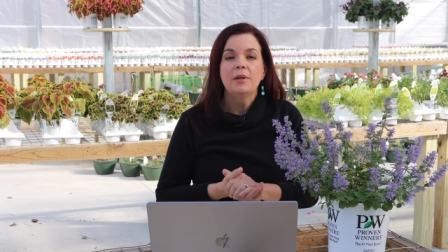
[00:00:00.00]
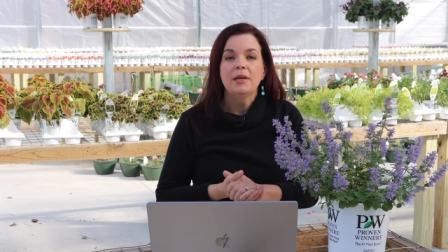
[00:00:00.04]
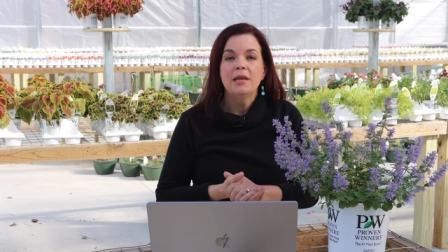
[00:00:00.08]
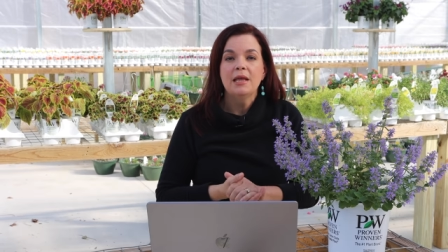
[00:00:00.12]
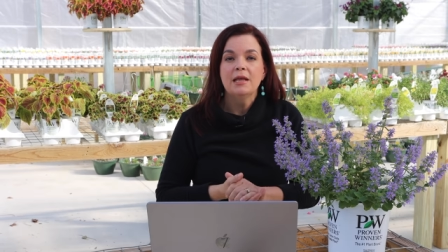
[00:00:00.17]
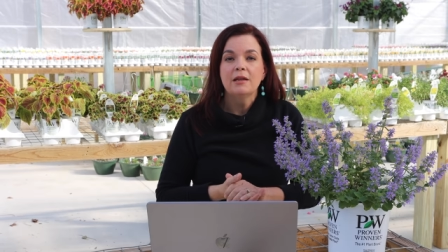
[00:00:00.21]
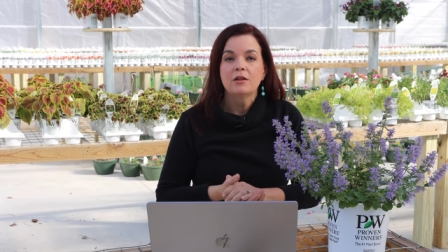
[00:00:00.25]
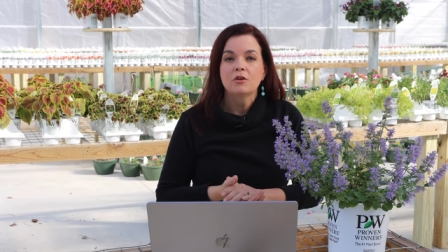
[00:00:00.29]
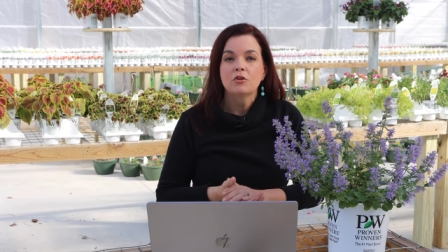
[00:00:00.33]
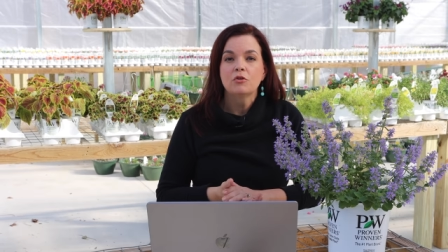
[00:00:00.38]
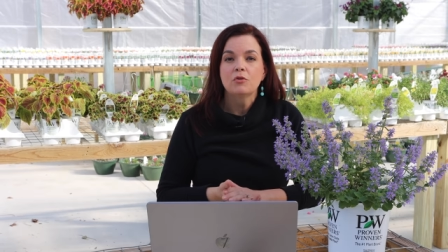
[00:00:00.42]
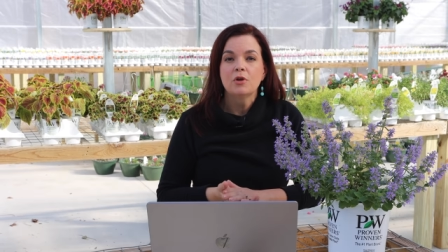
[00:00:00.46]

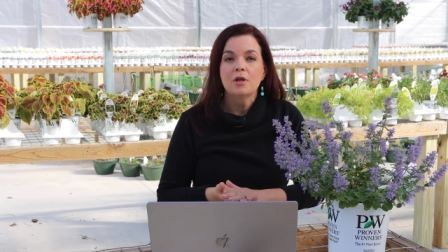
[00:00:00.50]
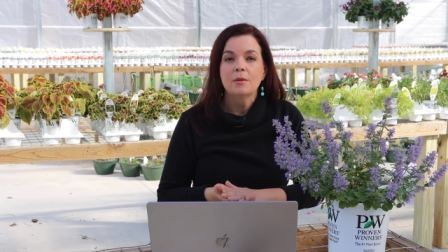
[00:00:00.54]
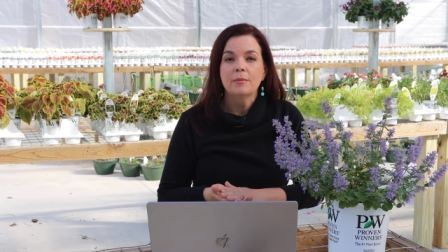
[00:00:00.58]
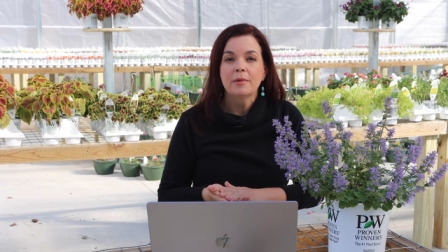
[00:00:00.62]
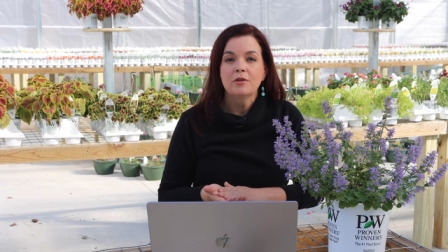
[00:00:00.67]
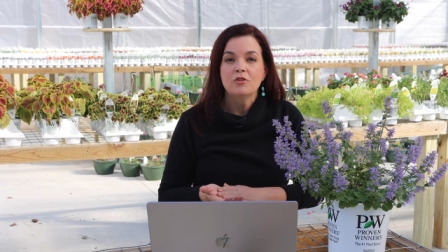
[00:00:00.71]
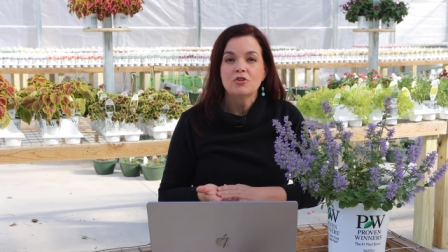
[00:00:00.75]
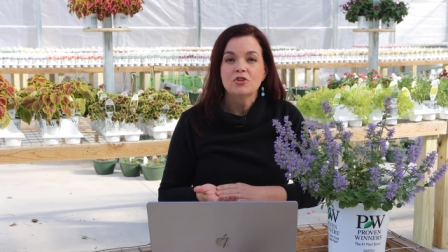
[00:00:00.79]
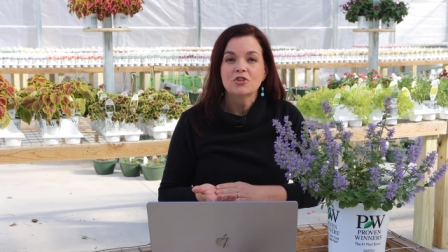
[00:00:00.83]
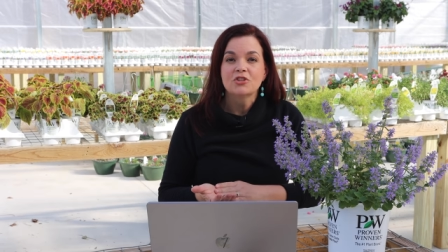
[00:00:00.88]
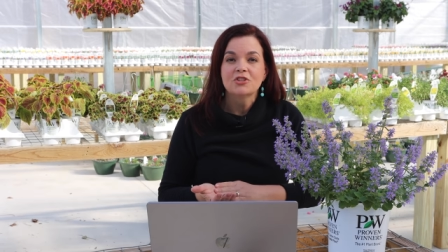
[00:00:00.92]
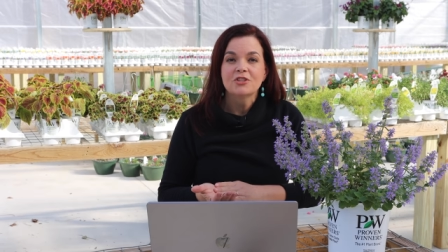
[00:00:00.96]
banana
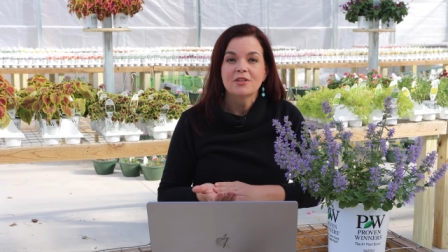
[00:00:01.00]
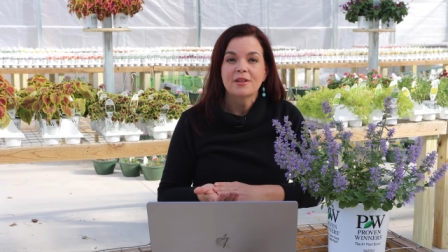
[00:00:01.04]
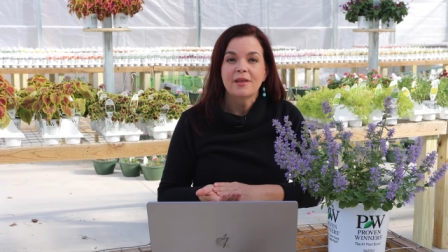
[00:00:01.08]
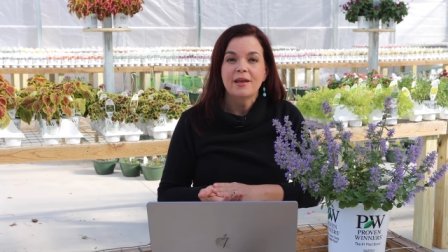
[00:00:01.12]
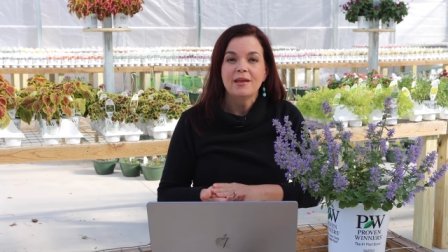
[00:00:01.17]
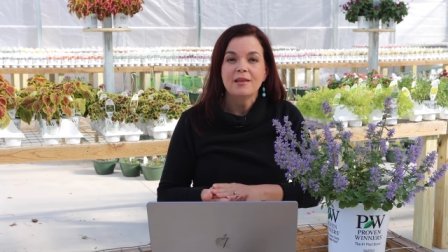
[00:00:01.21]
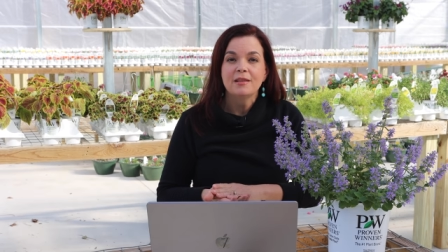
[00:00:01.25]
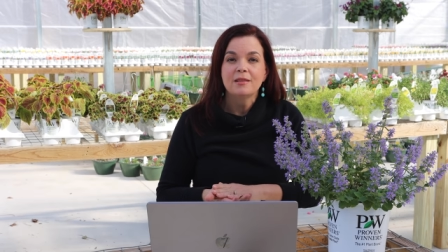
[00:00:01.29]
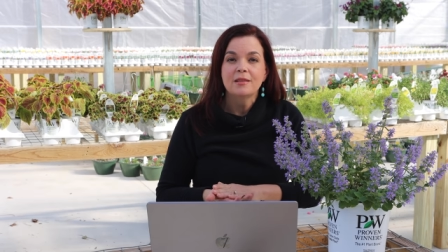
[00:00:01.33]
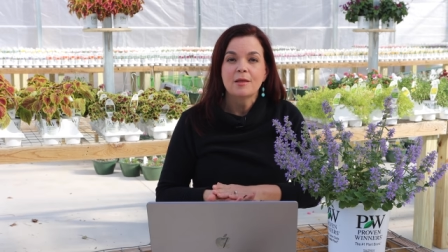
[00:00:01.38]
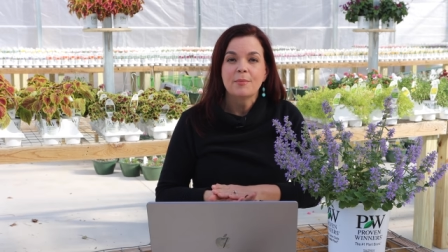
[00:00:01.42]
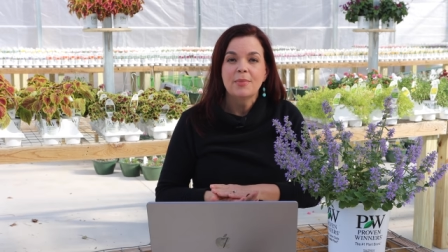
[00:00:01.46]
cream, just
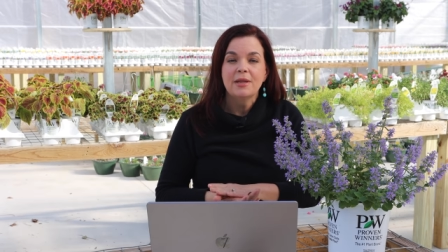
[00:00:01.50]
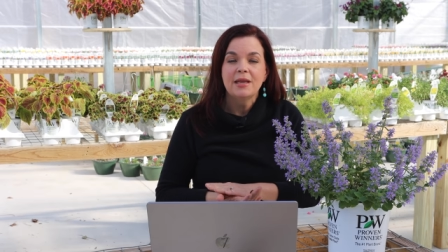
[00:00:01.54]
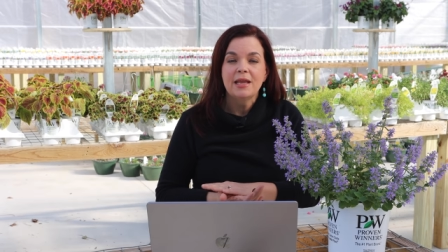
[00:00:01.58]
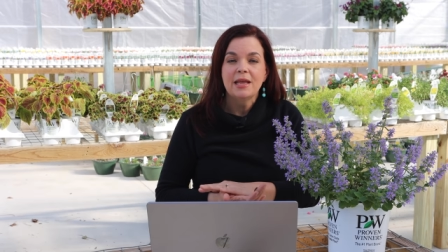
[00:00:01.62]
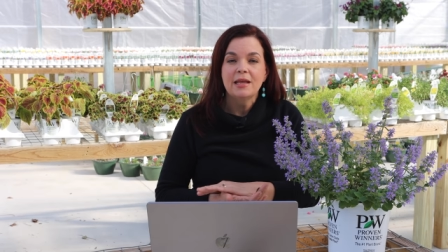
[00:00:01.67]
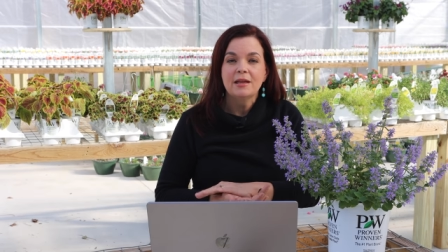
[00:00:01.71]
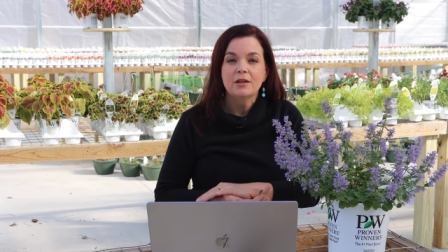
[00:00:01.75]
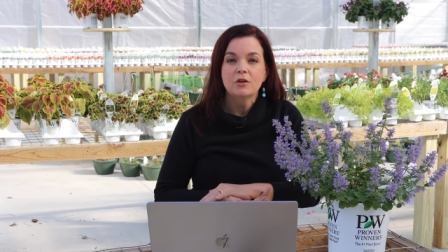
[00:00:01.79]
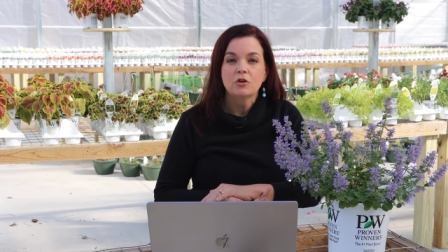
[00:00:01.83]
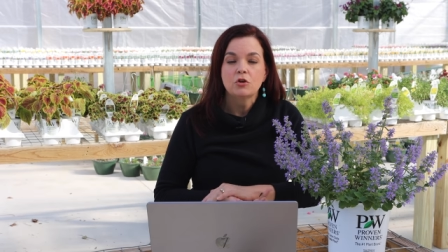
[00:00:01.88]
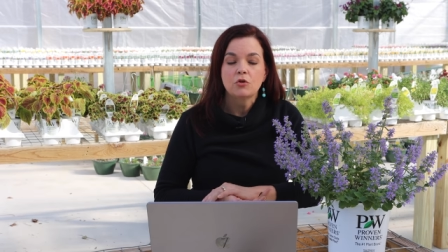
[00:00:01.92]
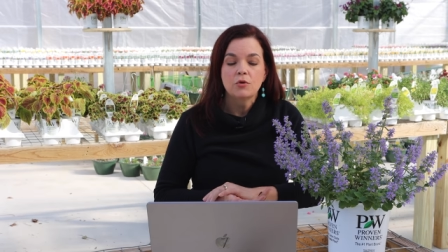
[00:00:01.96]
like the
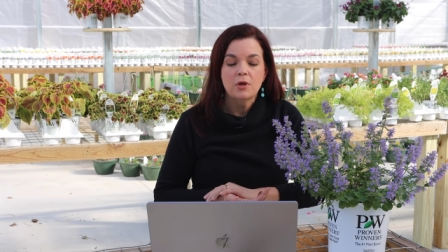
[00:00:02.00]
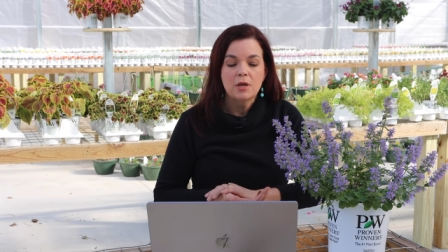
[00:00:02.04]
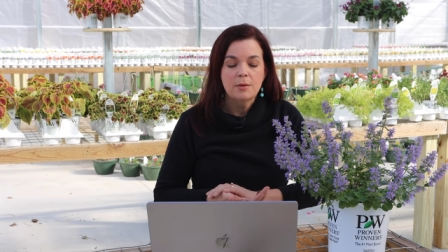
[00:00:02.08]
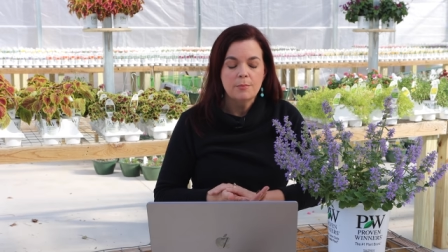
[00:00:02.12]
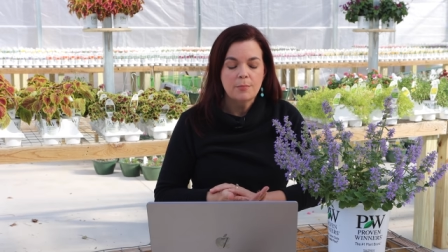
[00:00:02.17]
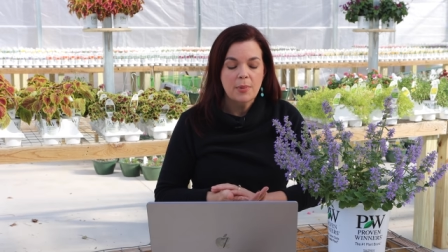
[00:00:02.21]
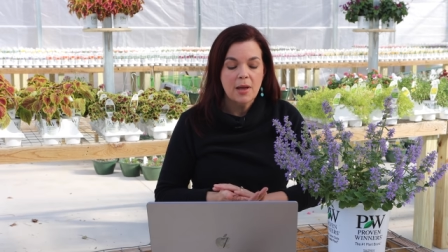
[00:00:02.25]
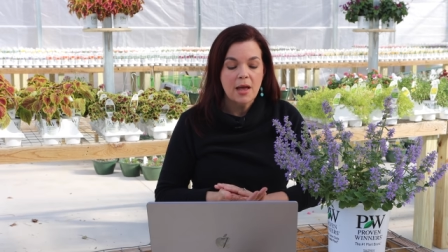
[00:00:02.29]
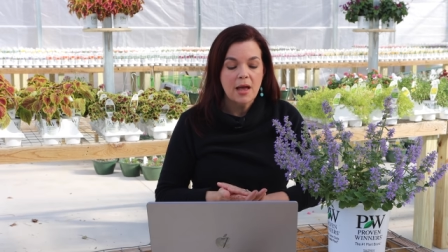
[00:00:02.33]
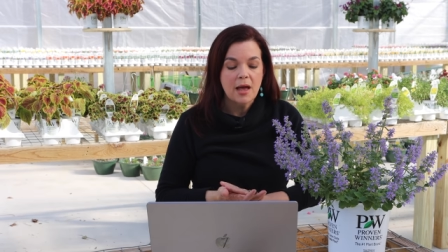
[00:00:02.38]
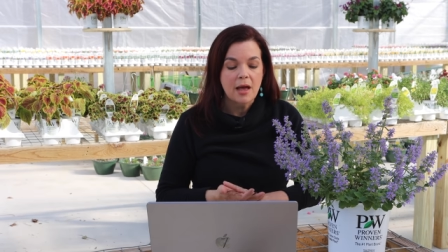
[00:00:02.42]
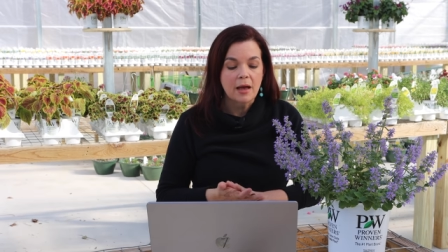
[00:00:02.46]
banana
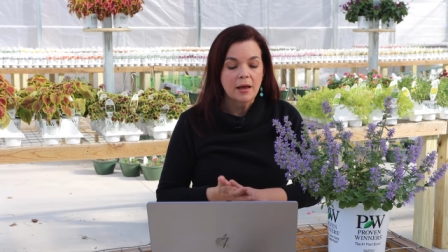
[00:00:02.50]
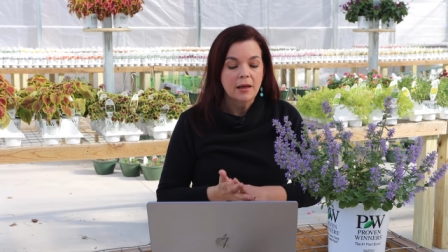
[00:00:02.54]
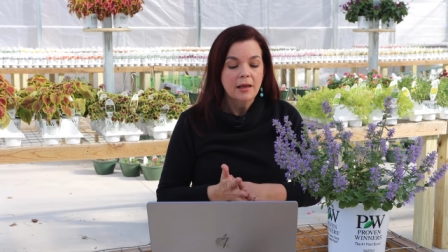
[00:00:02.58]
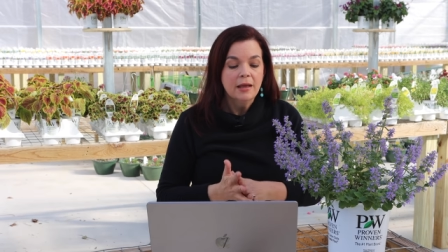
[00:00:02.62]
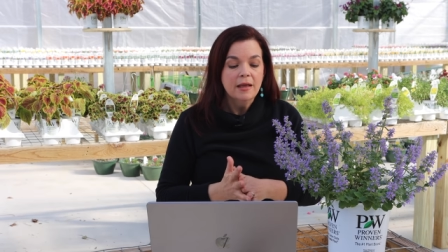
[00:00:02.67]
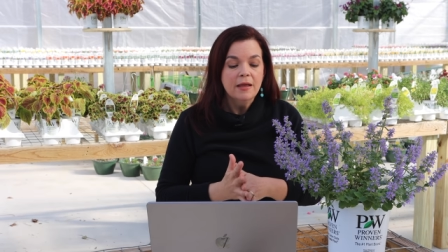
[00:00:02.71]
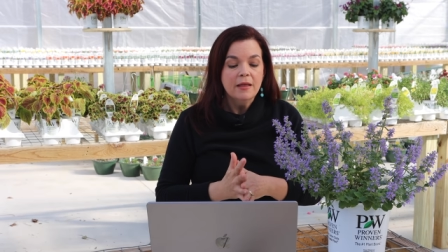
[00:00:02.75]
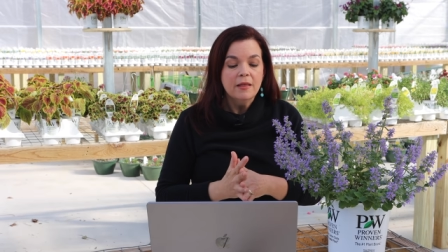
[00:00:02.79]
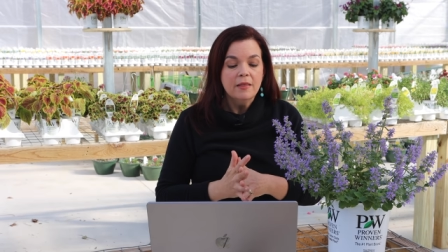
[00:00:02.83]
cream pie.